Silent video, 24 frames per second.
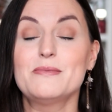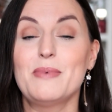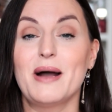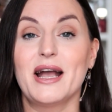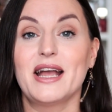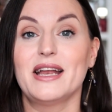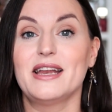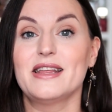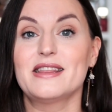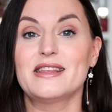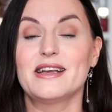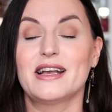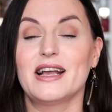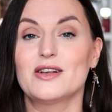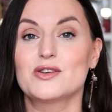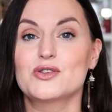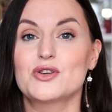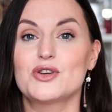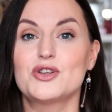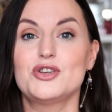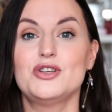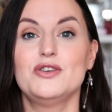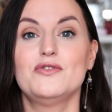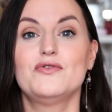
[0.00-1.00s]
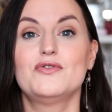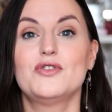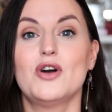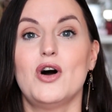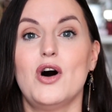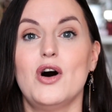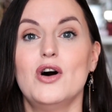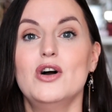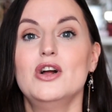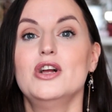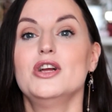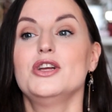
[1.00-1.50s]
buy anything else, because
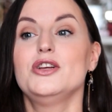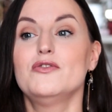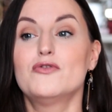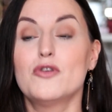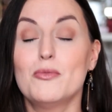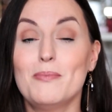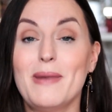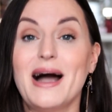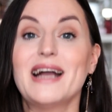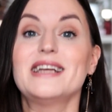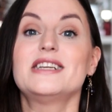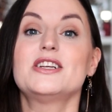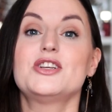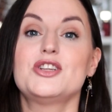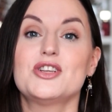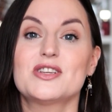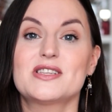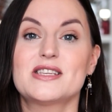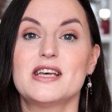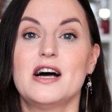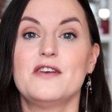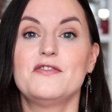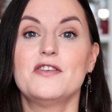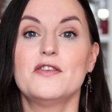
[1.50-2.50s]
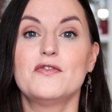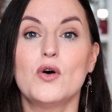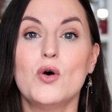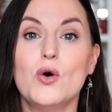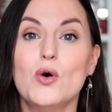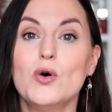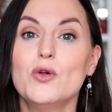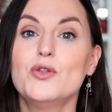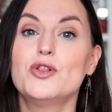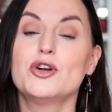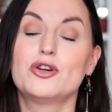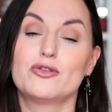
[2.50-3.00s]
you've reminded yourself of
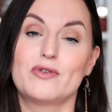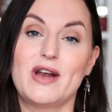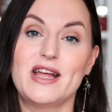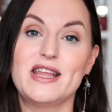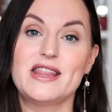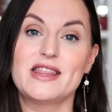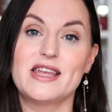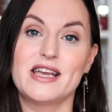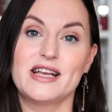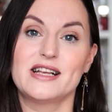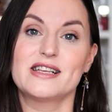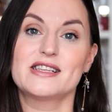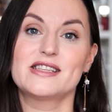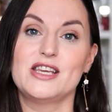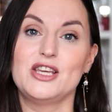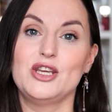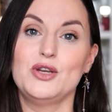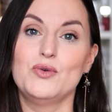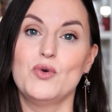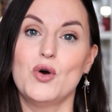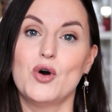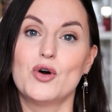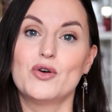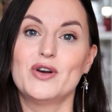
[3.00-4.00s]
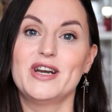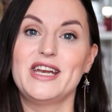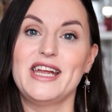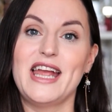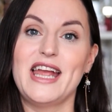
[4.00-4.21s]
all the great things that you already